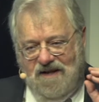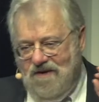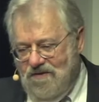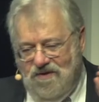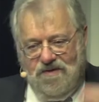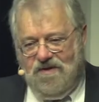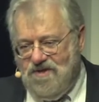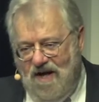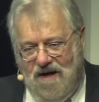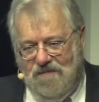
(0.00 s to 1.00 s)
let her do her
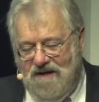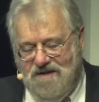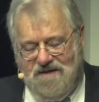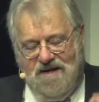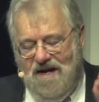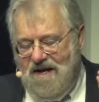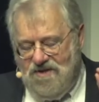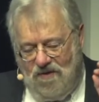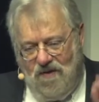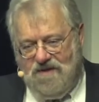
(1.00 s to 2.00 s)
job as
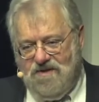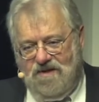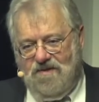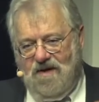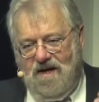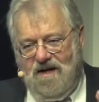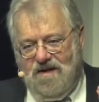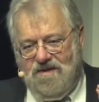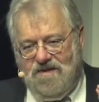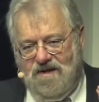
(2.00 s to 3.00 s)
she wants to.
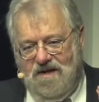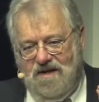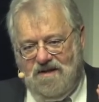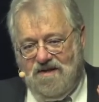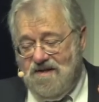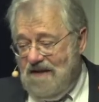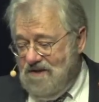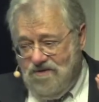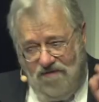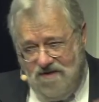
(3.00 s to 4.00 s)
Uh, she, there's not
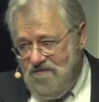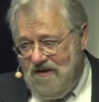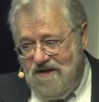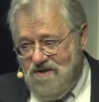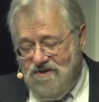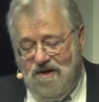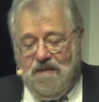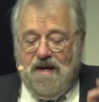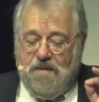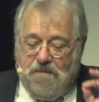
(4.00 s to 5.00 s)
the trust
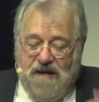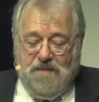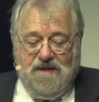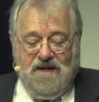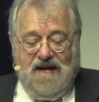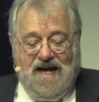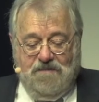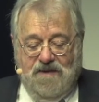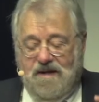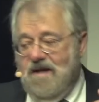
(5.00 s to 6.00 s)
relationship. Maybe it'll
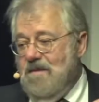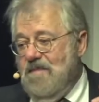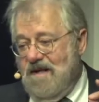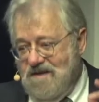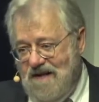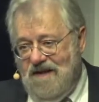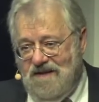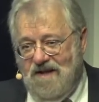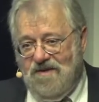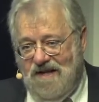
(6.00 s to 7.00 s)
happen, but it's
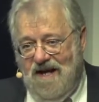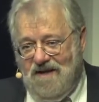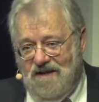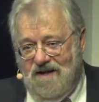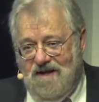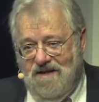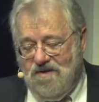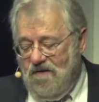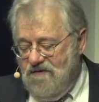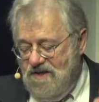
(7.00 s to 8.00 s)
not there yet.
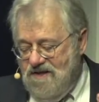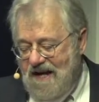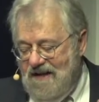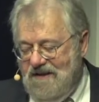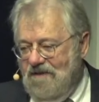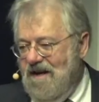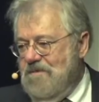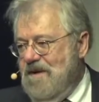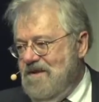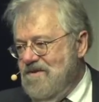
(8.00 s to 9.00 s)
So if she's getting the
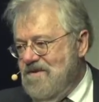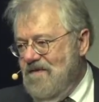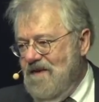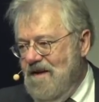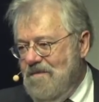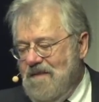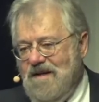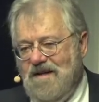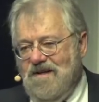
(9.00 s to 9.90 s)
great pictures of him,